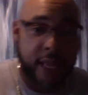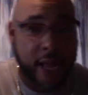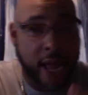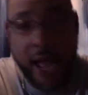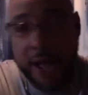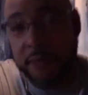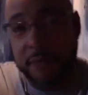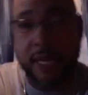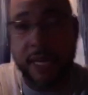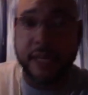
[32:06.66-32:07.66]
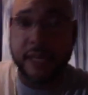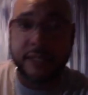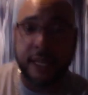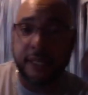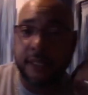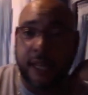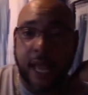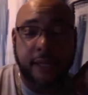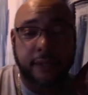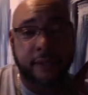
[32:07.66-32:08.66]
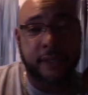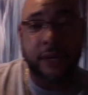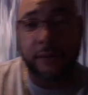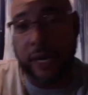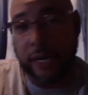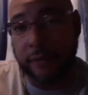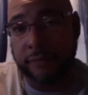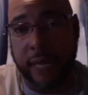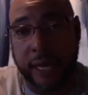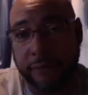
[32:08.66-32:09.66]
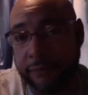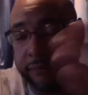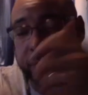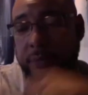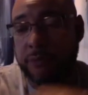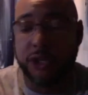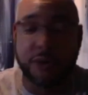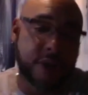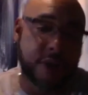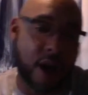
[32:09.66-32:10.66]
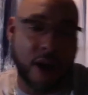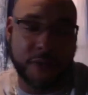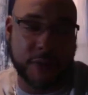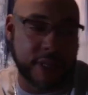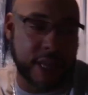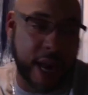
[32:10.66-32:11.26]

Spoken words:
I have some kids that like that some junior golfers that